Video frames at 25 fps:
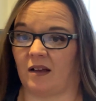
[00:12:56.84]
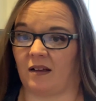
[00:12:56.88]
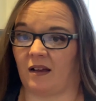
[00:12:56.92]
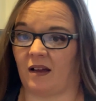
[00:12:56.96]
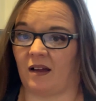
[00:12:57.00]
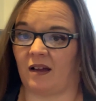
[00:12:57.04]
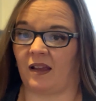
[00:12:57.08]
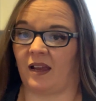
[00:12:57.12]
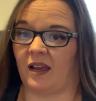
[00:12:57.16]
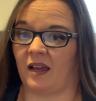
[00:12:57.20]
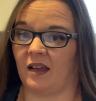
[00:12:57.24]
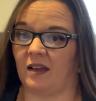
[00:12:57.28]

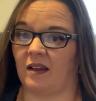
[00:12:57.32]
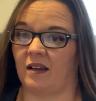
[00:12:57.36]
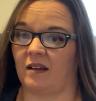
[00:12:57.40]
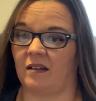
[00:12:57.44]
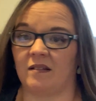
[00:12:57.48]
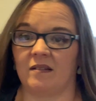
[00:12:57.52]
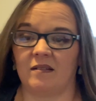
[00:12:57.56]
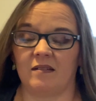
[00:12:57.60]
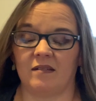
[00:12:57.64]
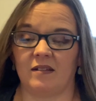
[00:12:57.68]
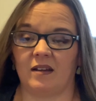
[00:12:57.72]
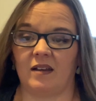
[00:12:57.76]

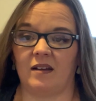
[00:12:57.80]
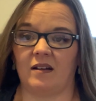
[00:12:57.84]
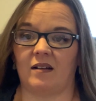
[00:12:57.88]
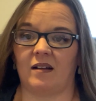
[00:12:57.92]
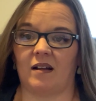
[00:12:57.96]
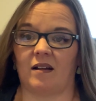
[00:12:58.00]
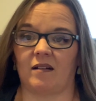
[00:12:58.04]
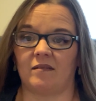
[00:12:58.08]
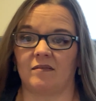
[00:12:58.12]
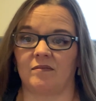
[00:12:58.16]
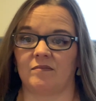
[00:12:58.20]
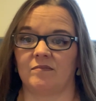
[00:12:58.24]
again,
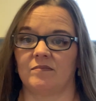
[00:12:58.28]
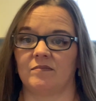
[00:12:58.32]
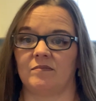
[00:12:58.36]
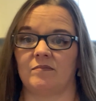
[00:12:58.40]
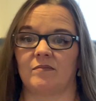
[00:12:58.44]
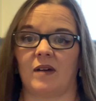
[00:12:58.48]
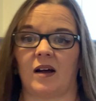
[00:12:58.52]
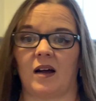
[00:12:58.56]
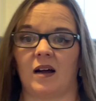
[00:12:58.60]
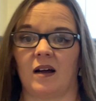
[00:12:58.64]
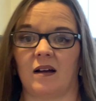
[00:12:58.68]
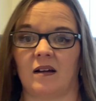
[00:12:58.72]

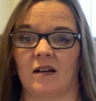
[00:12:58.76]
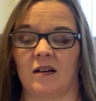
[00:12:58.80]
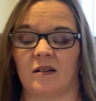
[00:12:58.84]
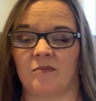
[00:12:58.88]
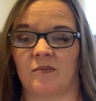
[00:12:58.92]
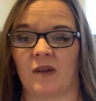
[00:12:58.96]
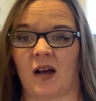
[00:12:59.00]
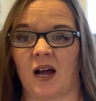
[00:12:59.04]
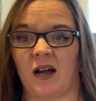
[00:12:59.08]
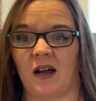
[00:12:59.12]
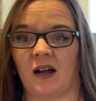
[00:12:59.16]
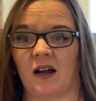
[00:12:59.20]

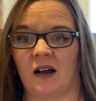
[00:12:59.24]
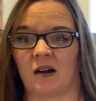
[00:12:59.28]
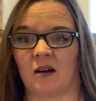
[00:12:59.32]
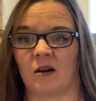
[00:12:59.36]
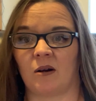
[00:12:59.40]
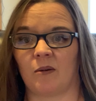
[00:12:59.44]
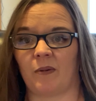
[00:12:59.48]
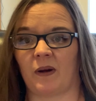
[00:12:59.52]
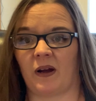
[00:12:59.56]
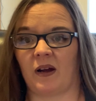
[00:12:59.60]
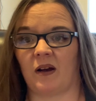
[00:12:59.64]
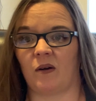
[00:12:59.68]
my
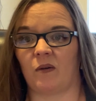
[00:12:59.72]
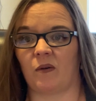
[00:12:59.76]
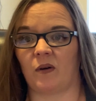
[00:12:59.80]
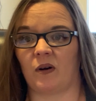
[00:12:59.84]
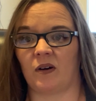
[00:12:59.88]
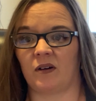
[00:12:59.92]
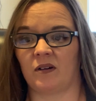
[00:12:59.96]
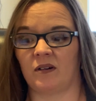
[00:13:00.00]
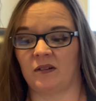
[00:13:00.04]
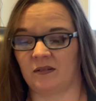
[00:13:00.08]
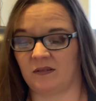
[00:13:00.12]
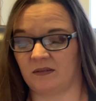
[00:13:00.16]
higher
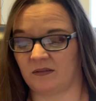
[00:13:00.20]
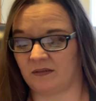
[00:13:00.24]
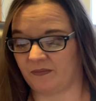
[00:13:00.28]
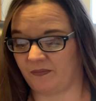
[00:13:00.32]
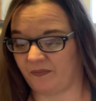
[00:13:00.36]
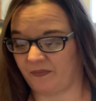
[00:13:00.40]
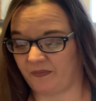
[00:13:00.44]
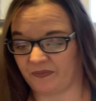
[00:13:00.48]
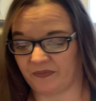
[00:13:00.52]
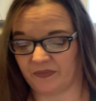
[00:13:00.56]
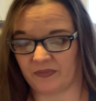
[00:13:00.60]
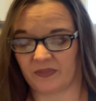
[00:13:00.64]
power
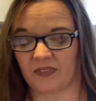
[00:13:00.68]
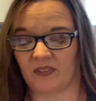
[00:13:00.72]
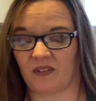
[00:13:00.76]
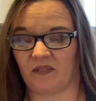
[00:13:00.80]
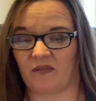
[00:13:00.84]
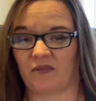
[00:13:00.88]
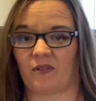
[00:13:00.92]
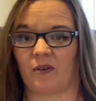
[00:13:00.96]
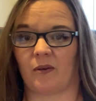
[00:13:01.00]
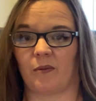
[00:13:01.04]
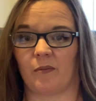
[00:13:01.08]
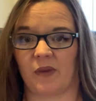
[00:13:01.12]

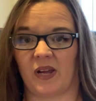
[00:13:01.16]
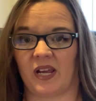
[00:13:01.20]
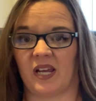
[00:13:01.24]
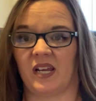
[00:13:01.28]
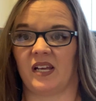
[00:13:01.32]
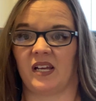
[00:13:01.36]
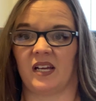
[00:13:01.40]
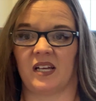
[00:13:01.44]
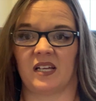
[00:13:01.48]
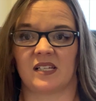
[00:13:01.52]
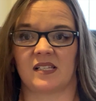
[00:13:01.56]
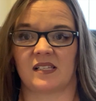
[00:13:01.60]
for
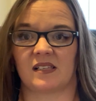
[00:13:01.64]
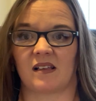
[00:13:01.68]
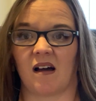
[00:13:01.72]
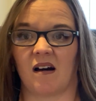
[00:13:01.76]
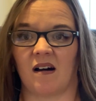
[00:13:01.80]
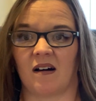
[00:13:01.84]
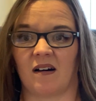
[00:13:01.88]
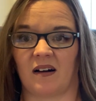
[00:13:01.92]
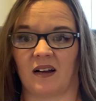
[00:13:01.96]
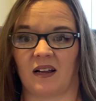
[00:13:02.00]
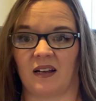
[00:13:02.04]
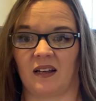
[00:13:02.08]
me is
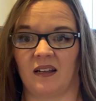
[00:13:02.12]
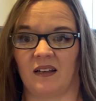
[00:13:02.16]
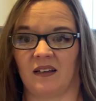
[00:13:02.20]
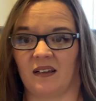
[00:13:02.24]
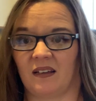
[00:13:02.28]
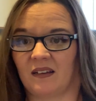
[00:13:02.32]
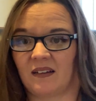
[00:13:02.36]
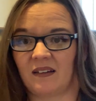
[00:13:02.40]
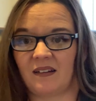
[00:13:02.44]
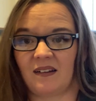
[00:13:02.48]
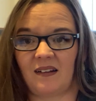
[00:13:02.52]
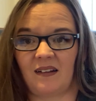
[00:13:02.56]
God.
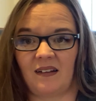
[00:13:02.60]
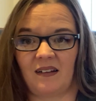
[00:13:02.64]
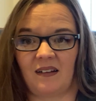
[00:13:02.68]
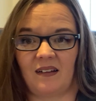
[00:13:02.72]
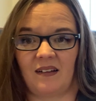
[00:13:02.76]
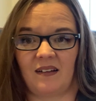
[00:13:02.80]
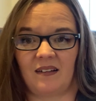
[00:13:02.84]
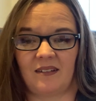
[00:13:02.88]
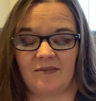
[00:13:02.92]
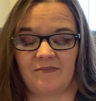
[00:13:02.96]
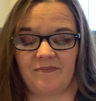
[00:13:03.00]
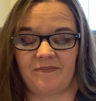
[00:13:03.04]

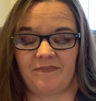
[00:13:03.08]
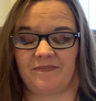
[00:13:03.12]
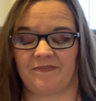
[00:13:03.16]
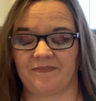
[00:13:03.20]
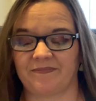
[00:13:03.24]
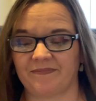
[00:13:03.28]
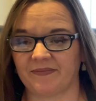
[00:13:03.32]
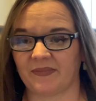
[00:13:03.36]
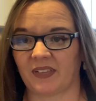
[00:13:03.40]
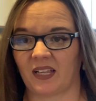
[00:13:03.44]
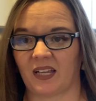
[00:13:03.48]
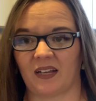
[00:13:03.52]

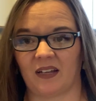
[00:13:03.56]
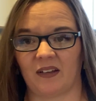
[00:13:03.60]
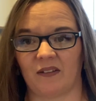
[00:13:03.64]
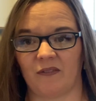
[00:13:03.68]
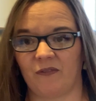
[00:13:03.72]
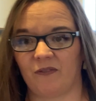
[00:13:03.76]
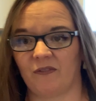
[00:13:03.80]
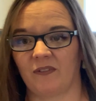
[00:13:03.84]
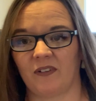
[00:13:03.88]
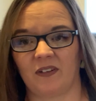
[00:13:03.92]
If,